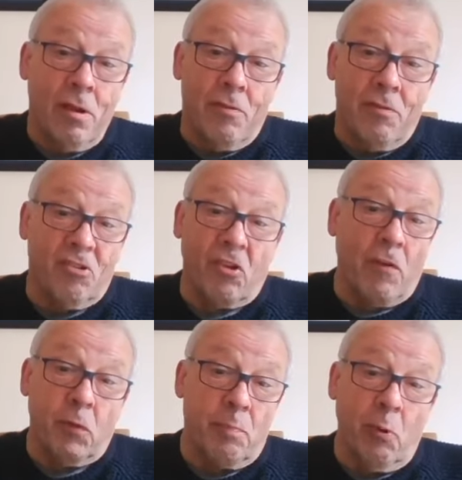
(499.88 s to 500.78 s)
This stuff
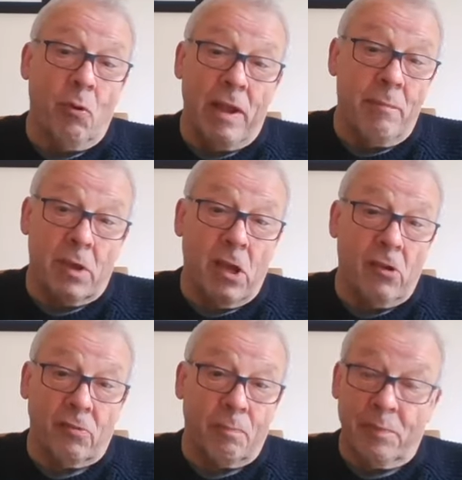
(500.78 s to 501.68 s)
was brought in
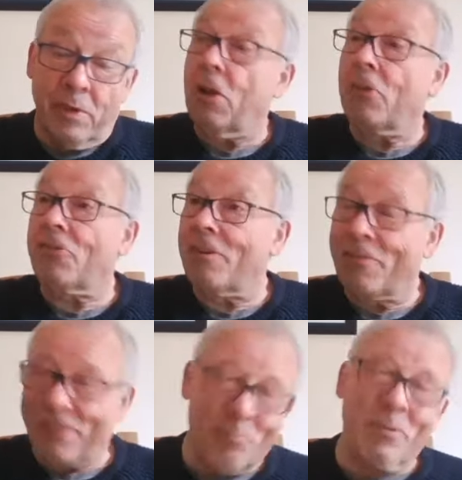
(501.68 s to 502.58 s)
because
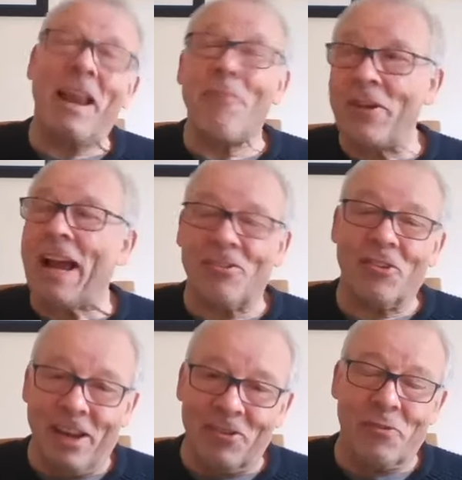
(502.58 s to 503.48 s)
okay, with every action,
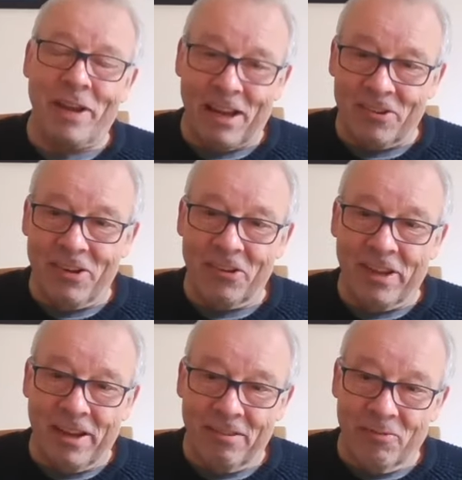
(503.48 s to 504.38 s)
there's a reaction, isn't
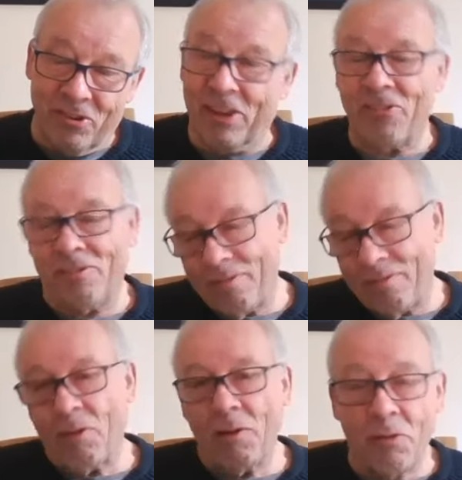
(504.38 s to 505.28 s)
there? Says
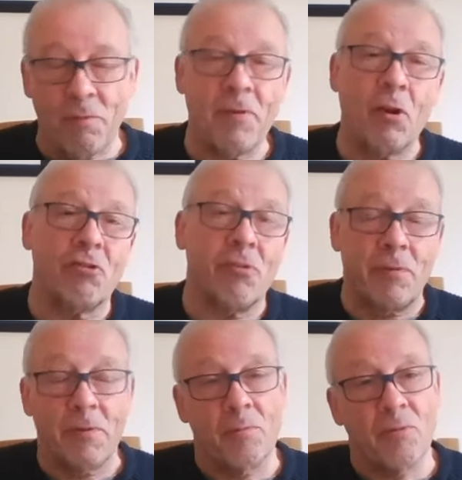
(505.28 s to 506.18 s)
the
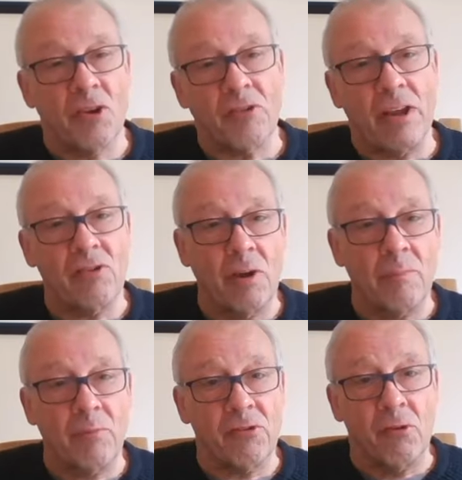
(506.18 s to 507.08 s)
philosopher from just outside
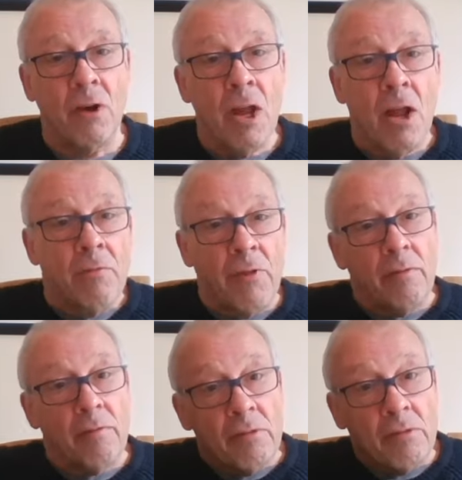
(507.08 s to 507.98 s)
Bristol.
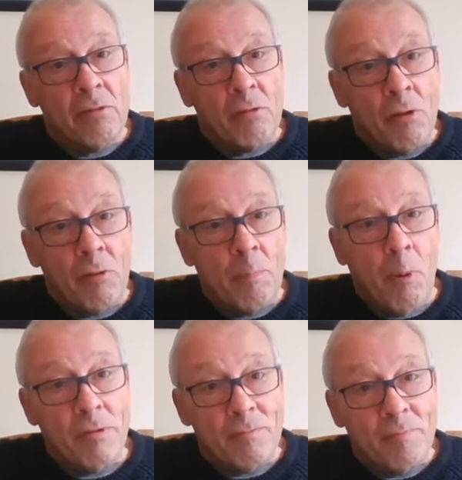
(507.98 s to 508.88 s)
The
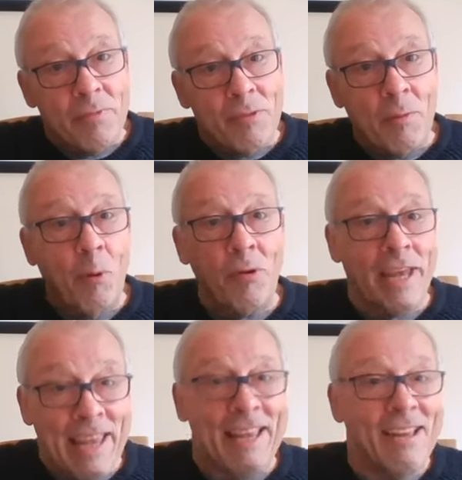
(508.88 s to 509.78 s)
point
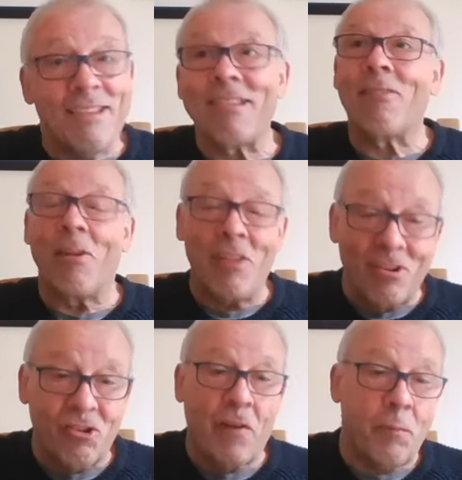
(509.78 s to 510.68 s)
is that
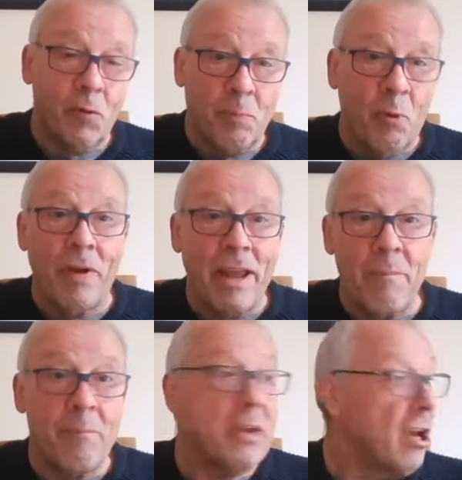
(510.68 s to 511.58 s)
this stuff was brought
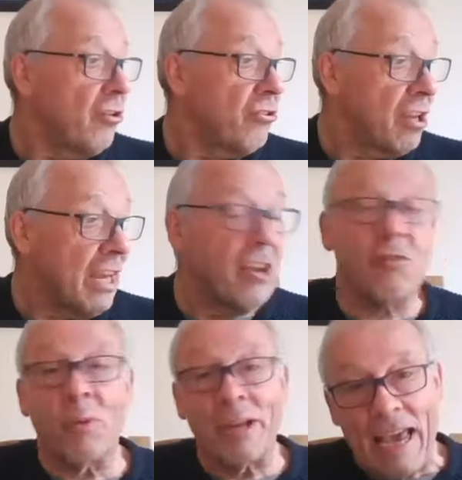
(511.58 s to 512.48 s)
in because the
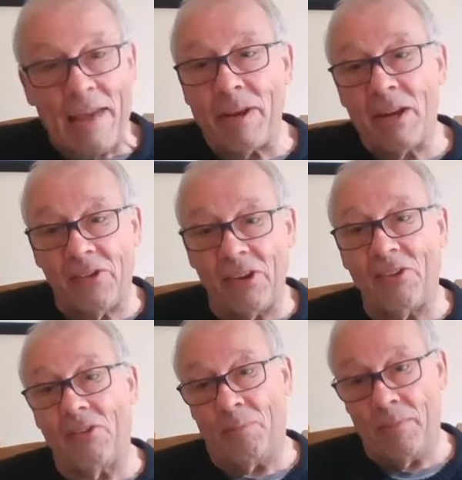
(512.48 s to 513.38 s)
kickers were gaming the
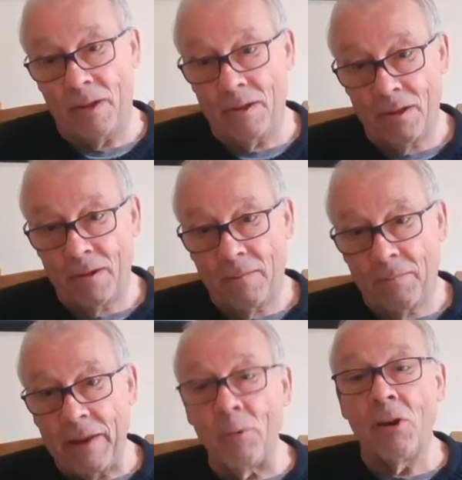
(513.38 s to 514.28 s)
system.
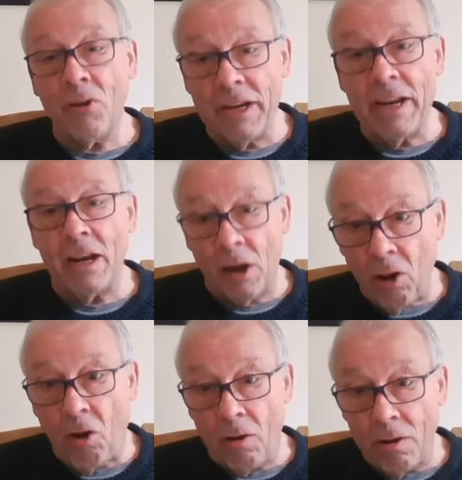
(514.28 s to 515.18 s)
They were looking at the
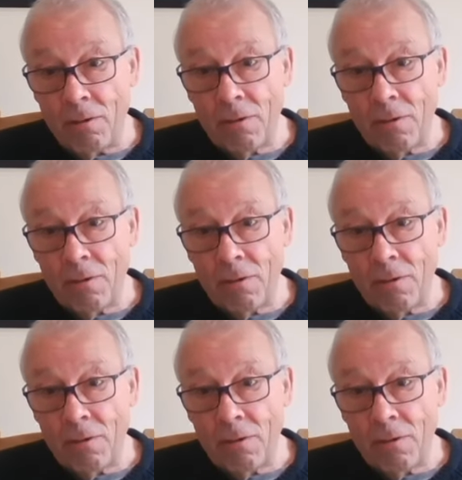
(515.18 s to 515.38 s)
clock.